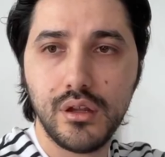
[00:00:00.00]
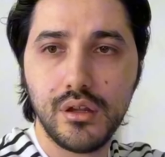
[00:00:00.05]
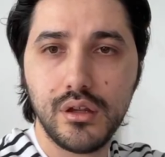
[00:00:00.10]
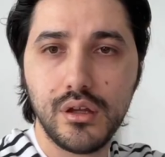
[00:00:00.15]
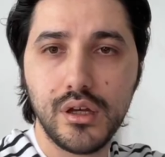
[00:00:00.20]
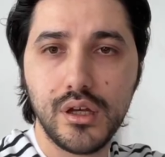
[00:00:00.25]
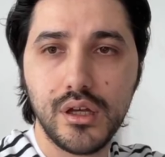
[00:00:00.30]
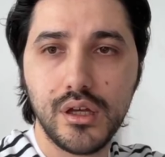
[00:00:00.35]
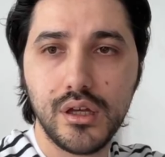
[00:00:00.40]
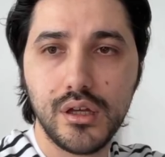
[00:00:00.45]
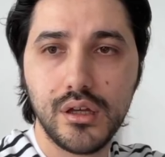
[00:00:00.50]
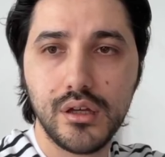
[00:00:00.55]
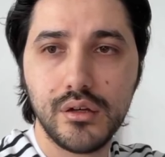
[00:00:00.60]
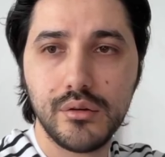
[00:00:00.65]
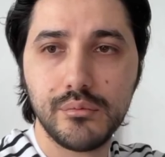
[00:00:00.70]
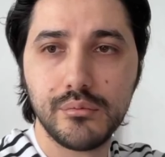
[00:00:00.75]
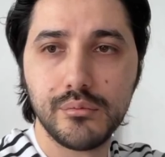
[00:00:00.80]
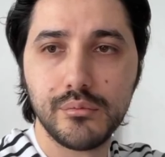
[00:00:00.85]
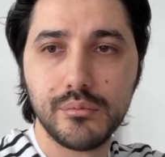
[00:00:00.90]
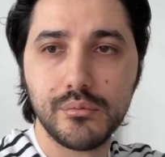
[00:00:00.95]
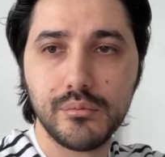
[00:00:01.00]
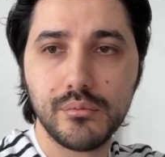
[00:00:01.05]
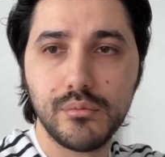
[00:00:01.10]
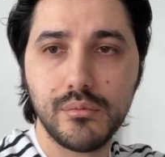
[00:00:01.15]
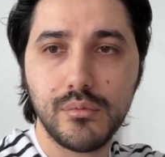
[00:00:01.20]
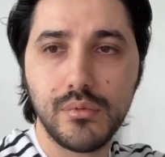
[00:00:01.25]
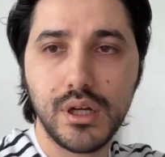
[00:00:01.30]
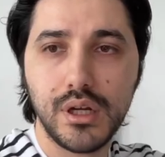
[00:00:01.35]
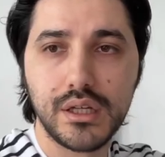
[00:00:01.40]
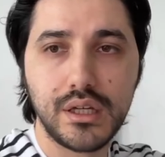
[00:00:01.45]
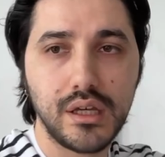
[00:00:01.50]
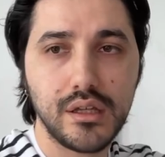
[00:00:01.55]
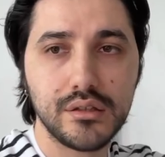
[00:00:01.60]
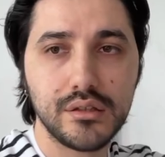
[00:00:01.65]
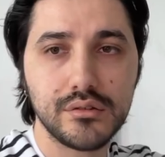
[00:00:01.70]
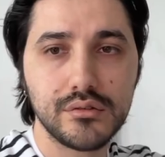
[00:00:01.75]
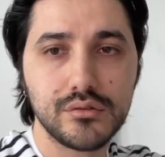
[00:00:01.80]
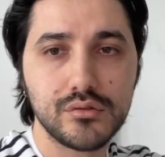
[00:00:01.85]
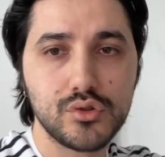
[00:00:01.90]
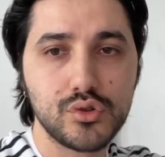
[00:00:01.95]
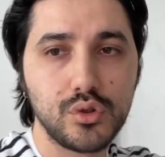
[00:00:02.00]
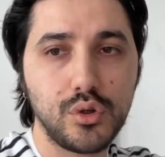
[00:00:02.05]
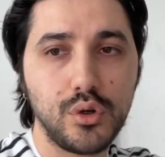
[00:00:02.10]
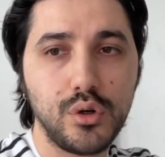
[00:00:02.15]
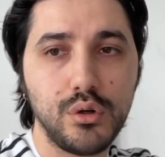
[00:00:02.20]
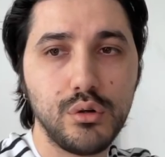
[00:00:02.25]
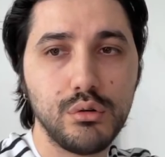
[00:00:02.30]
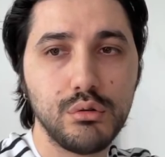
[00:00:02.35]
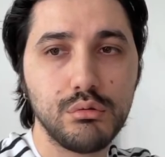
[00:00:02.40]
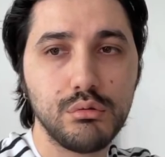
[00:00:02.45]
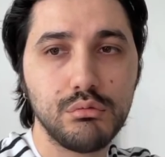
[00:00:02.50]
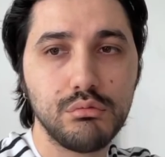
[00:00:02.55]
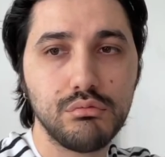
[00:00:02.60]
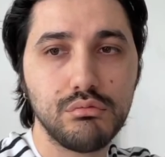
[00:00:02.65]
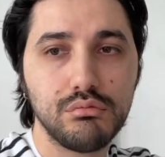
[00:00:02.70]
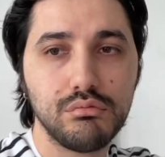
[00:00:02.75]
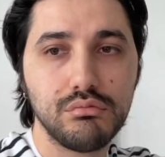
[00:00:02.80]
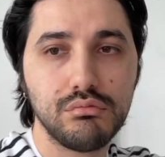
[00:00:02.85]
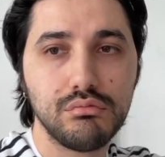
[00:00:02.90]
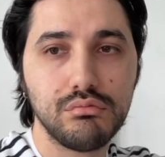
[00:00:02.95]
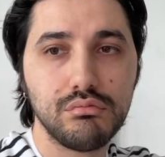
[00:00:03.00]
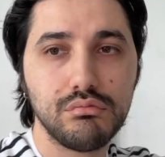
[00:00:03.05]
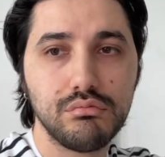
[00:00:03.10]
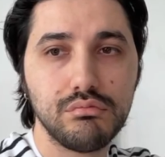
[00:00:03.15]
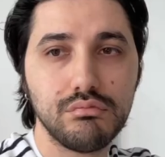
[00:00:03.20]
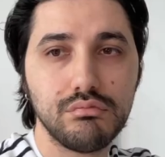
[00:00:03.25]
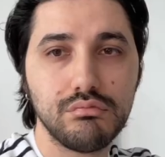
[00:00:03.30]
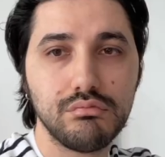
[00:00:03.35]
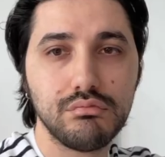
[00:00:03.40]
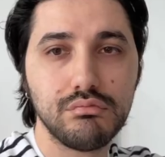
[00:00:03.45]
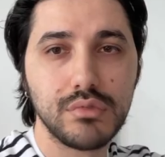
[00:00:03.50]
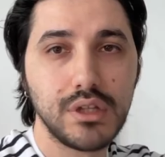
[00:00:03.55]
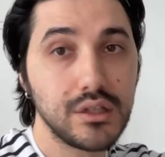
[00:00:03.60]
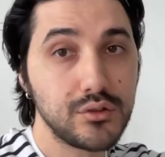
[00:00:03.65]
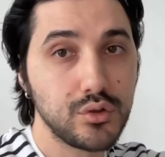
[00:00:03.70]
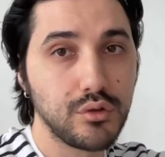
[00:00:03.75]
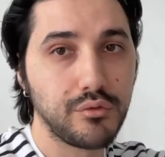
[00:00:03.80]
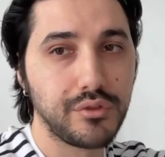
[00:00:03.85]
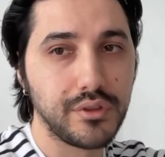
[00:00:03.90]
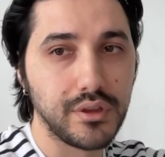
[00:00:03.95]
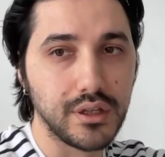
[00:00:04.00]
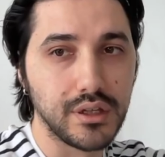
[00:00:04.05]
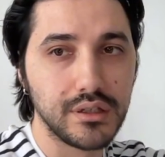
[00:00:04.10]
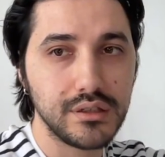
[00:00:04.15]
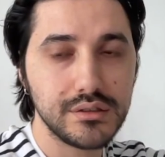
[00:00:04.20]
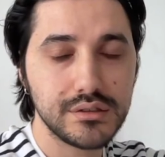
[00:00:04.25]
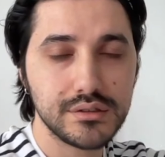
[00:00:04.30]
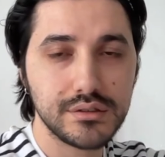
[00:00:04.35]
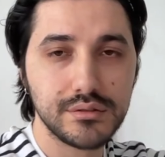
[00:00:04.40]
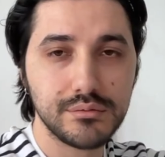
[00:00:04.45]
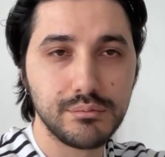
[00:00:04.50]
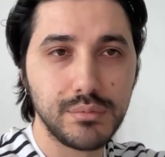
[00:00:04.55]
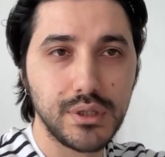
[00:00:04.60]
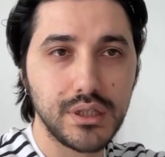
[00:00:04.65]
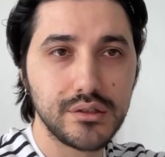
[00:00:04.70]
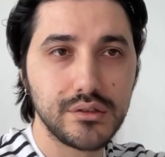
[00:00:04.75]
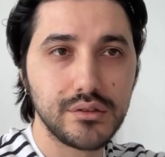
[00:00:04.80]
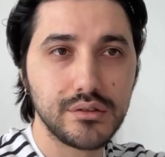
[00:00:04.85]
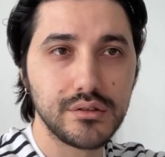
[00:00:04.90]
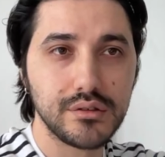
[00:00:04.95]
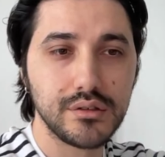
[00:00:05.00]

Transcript: I can show lots of things, but